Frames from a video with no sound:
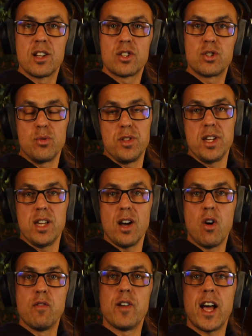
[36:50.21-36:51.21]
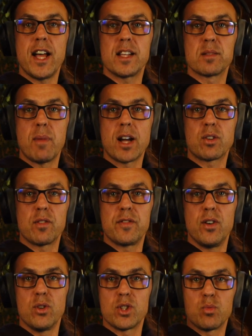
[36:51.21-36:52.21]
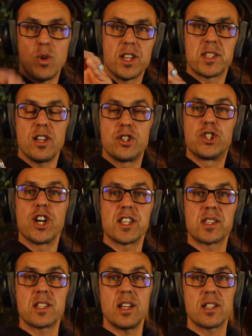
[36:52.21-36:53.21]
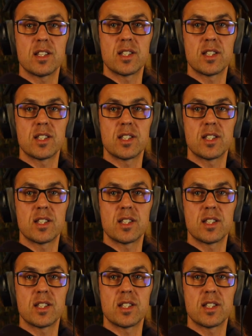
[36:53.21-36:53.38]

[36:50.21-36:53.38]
to the overhead microphones was adjusted,